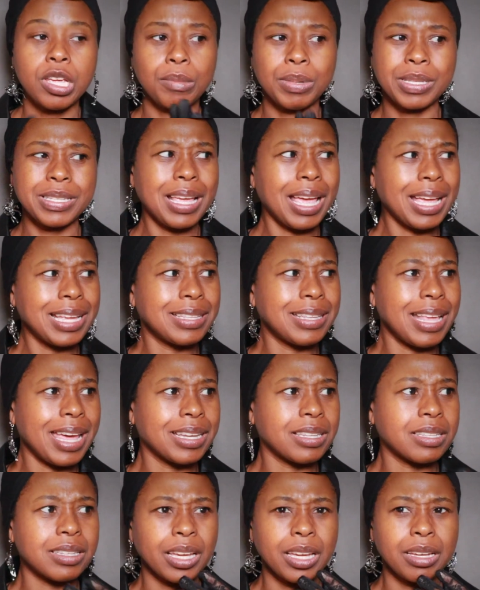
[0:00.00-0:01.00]
Besides
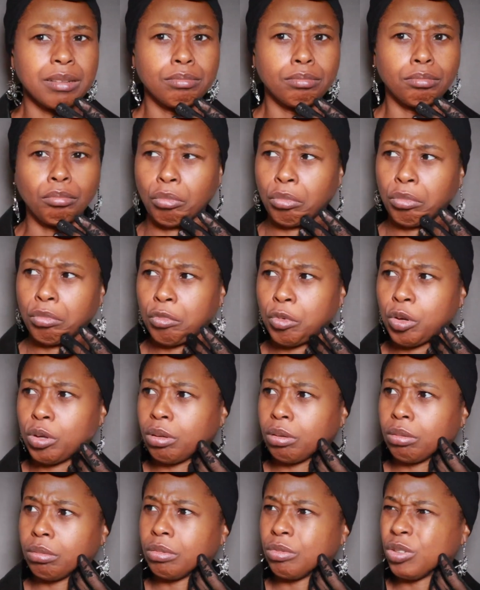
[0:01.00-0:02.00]
that, it's like,
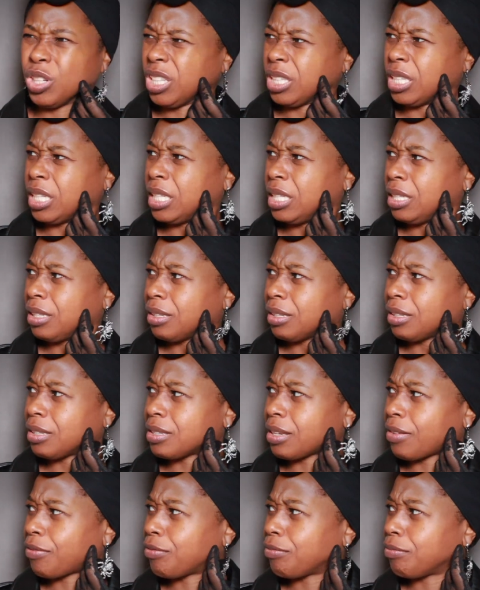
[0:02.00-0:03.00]
well, really? Because